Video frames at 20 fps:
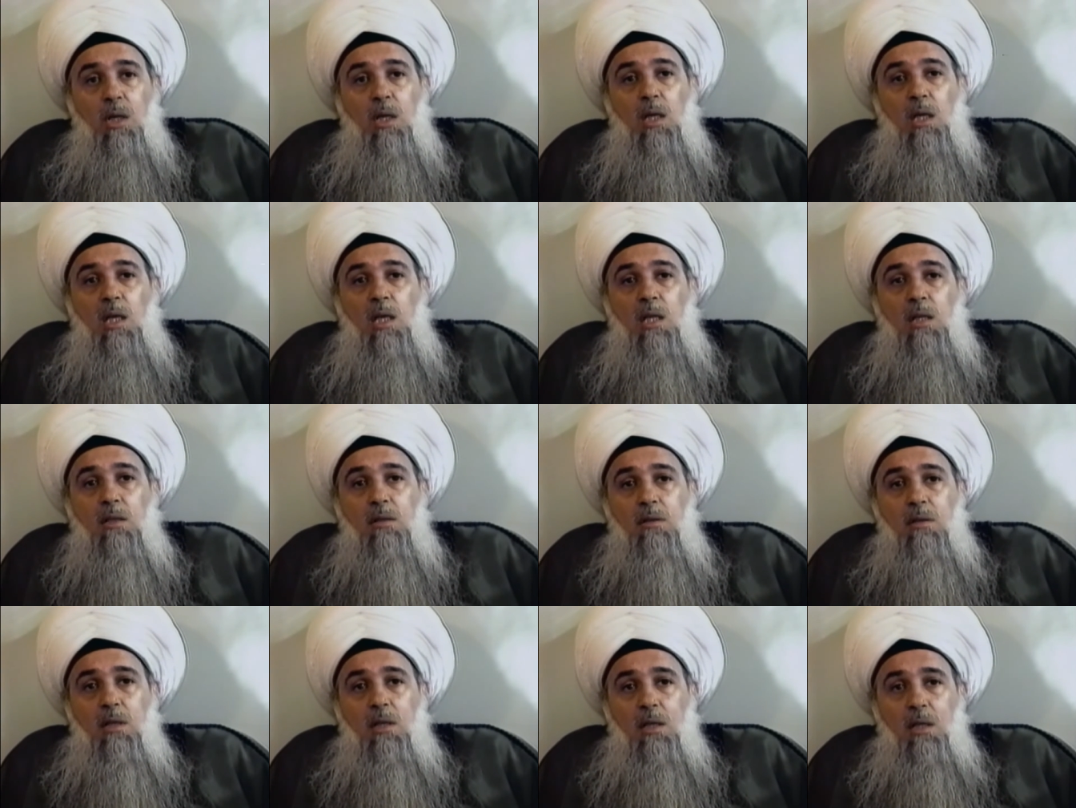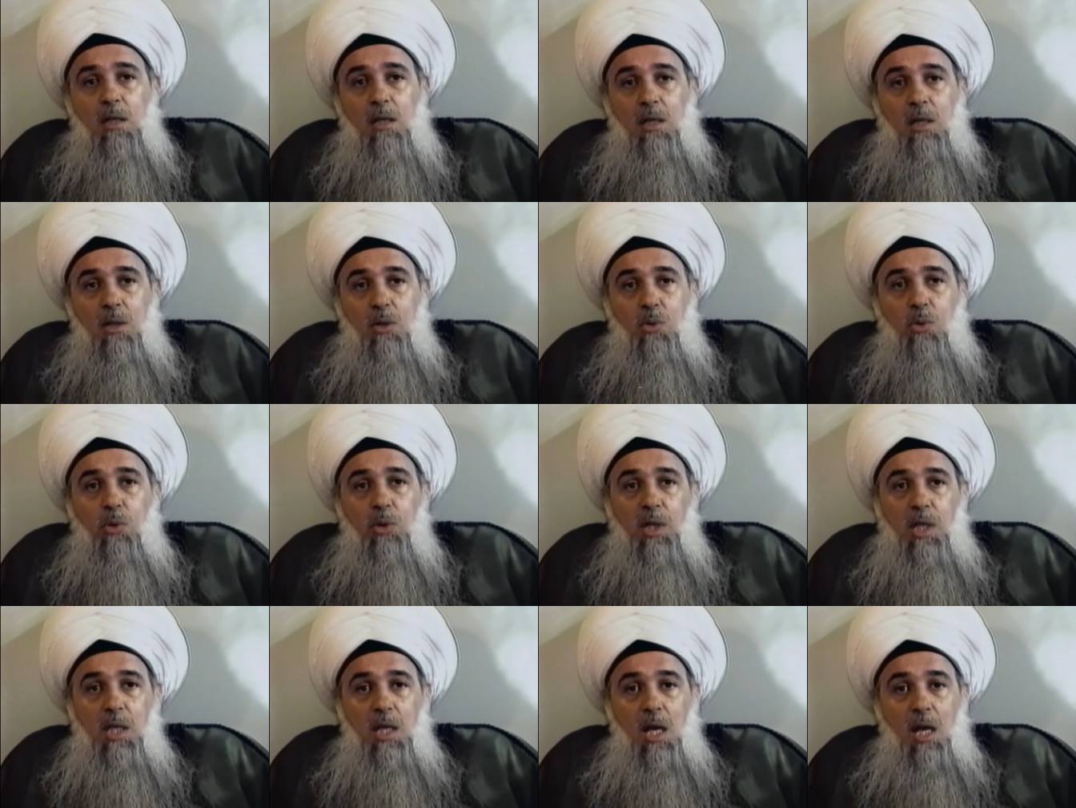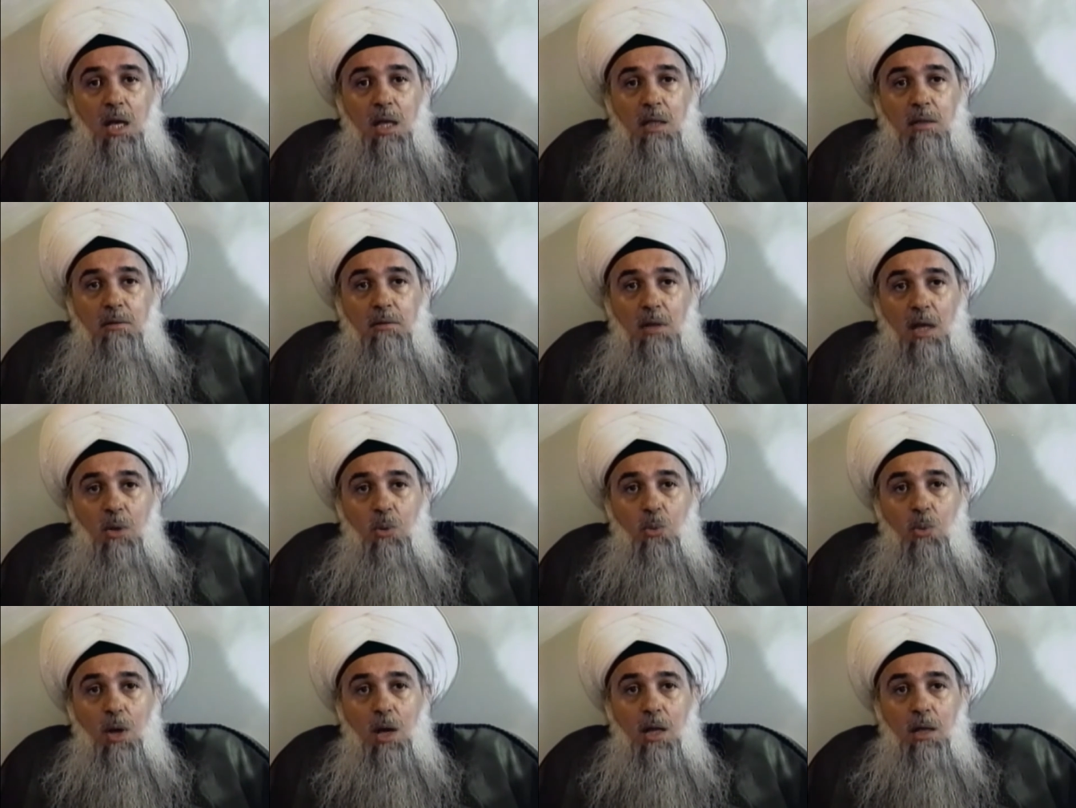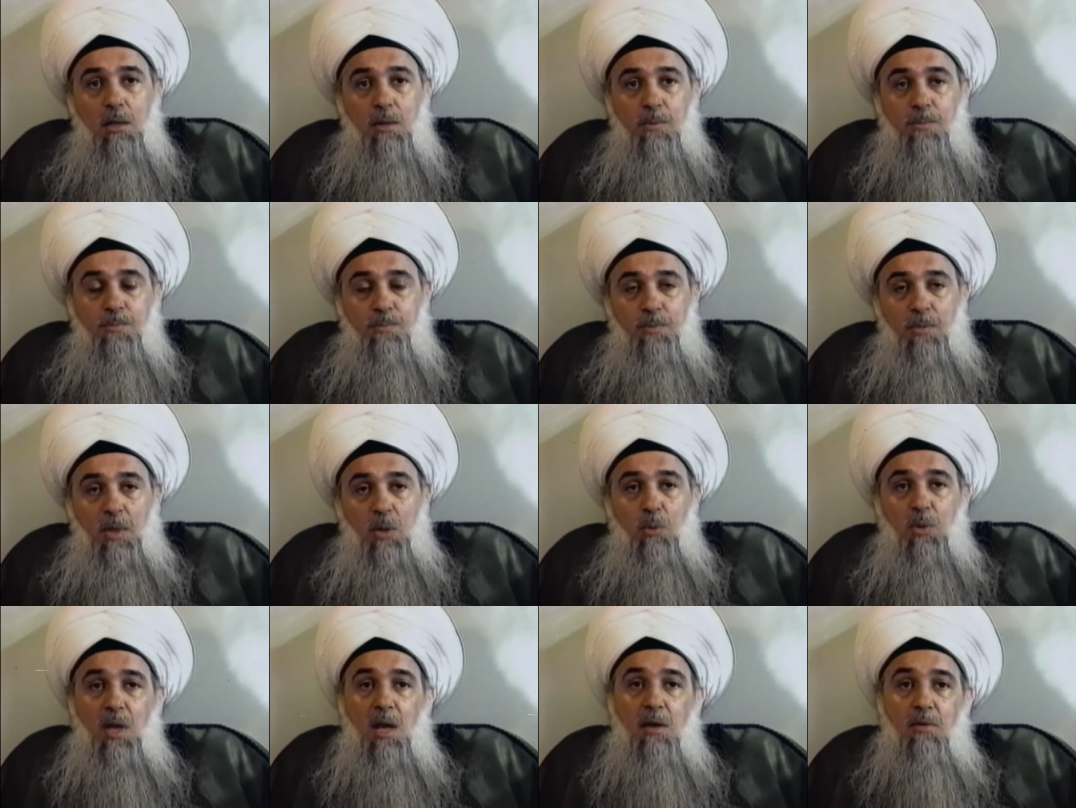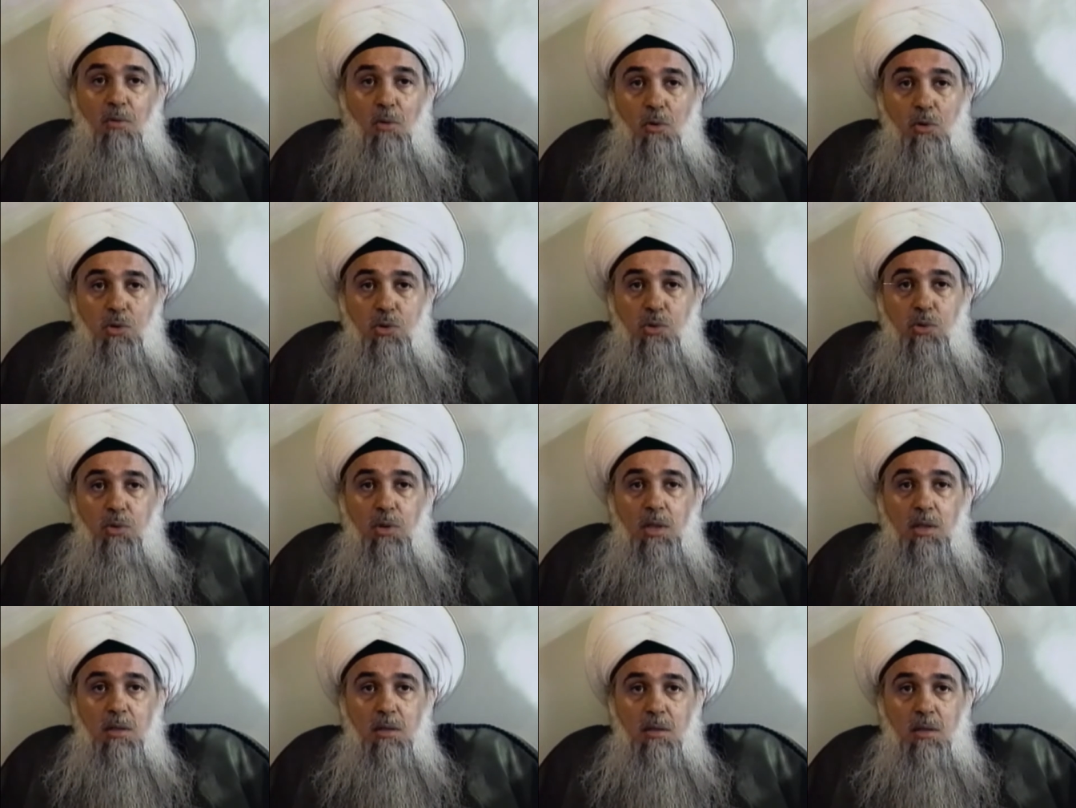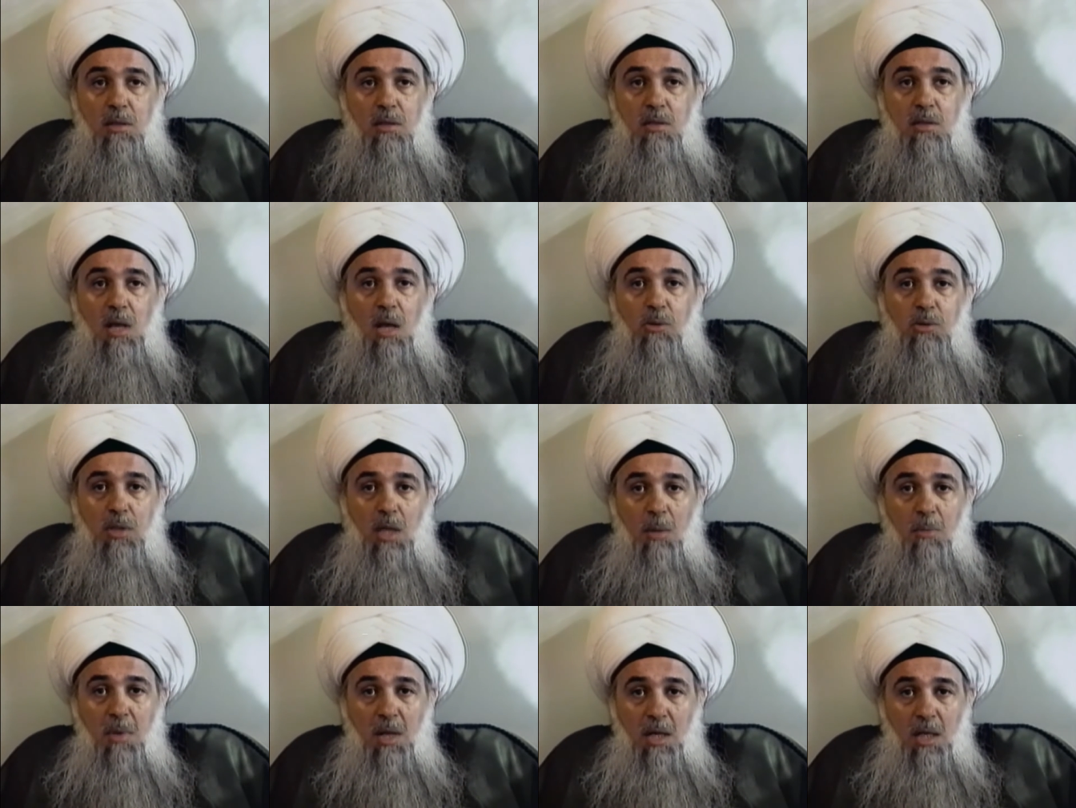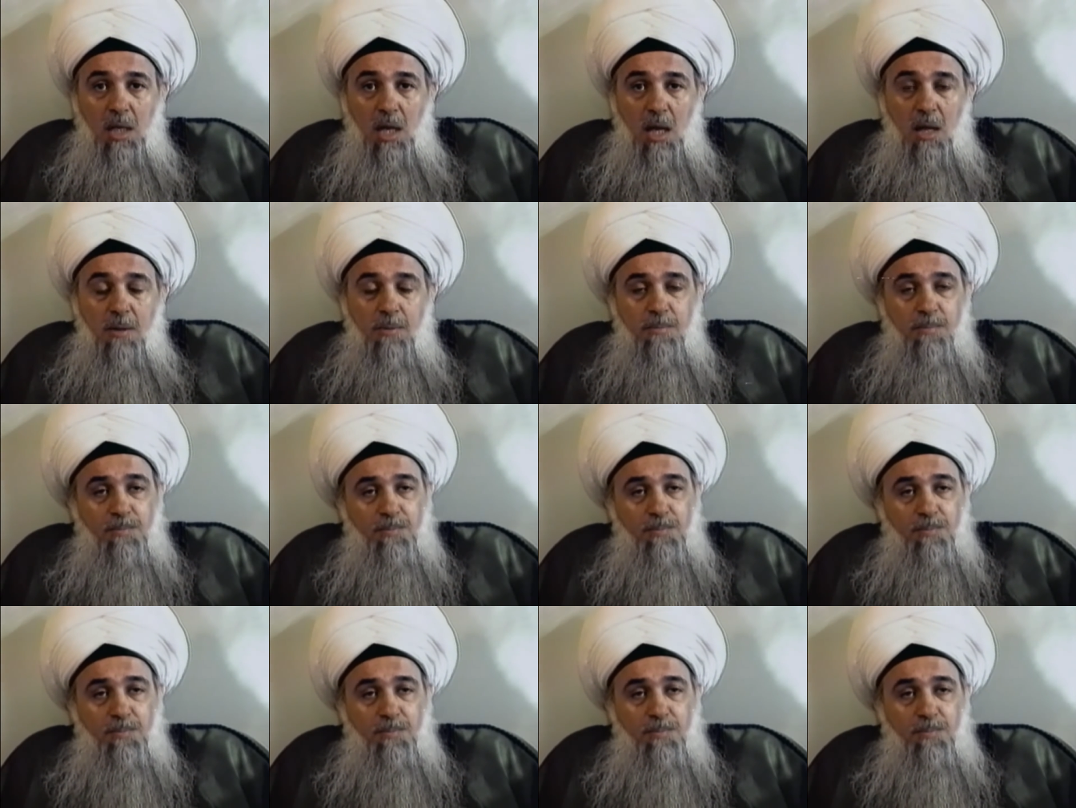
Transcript: in uh, Korea, in Taiwan. We have also in South America,